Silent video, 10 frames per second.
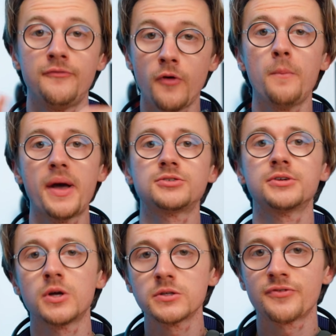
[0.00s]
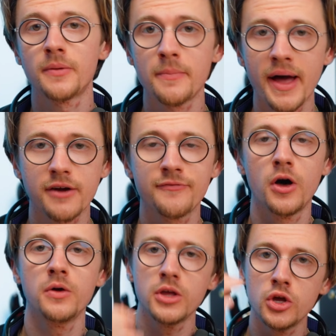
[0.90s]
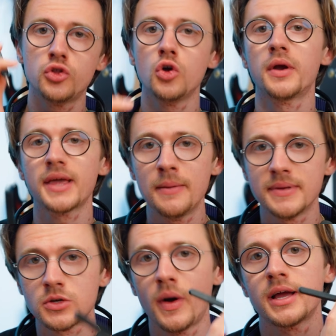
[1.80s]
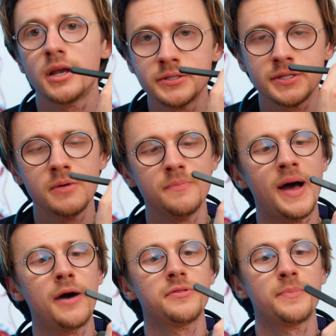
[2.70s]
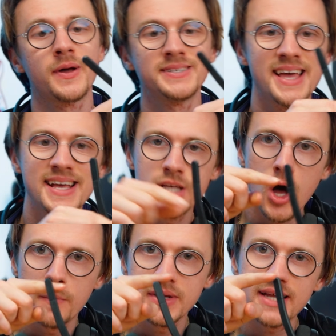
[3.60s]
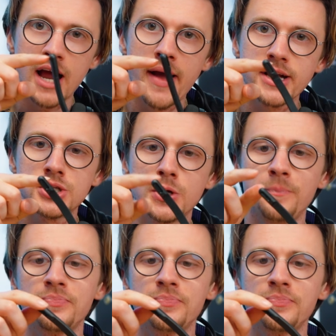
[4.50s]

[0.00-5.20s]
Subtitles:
For best results from the microphone, you do want to keep this quite close to your mouth because it is omnidirectional,